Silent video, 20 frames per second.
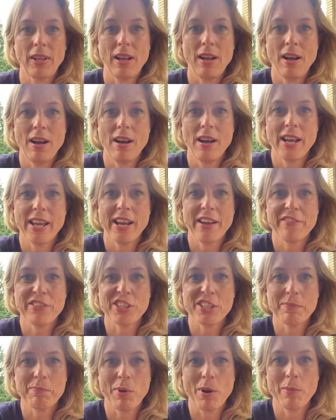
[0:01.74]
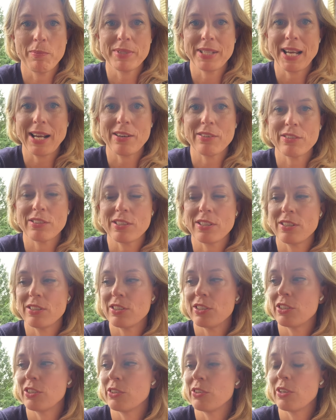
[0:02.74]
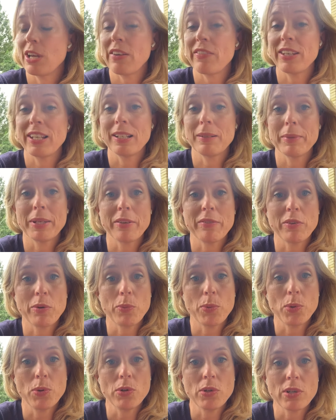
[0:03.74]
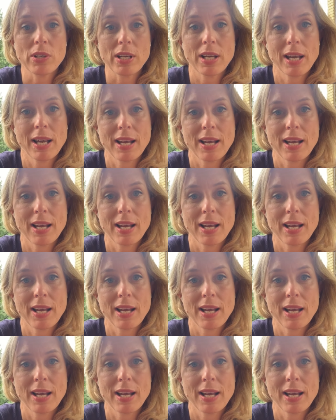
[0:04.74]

Hi, I've just popped out to have a little bit of a walk